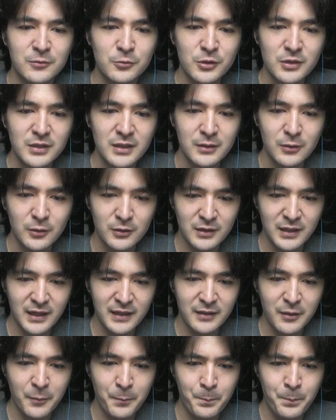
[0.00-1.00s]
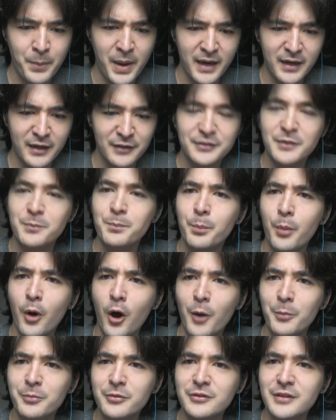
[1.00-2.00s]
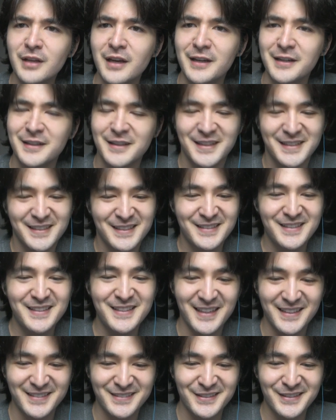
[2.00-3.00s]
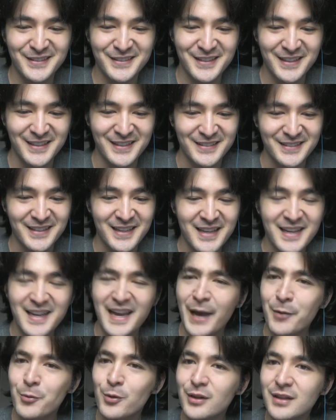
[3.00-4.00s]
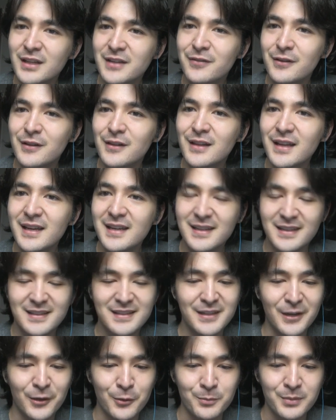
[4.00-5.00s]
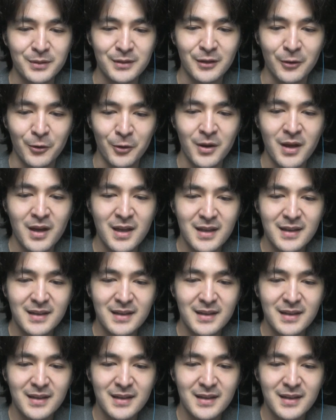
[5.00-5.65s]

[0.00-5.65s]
really looked like the Pekkas and bombs deck. Yes, it does. I will leave a link down below.